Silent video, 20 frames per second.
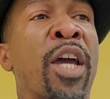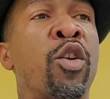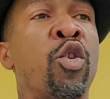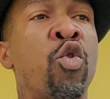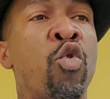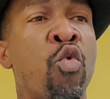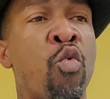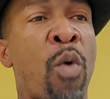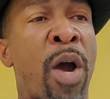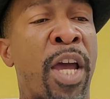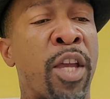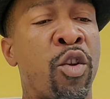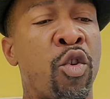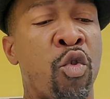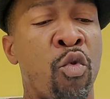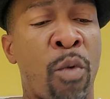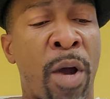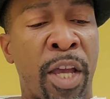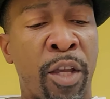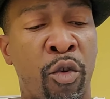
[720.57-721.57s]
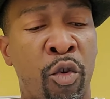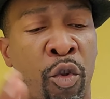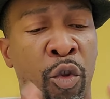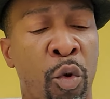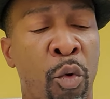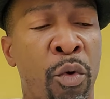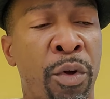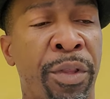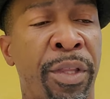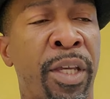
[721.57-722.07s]
you're
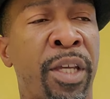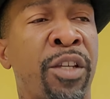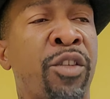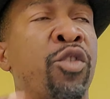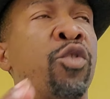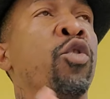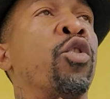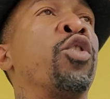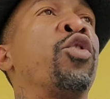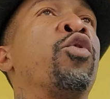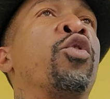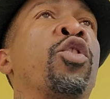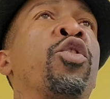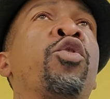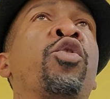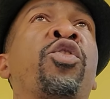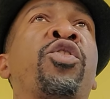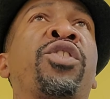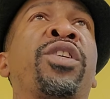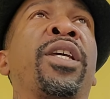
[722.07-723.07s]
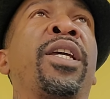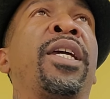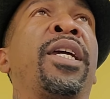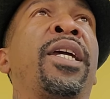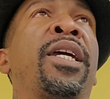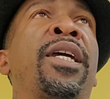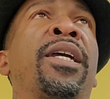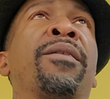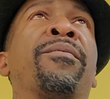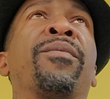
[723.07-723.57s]
doing this, you're
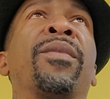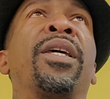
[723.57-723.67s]
seeing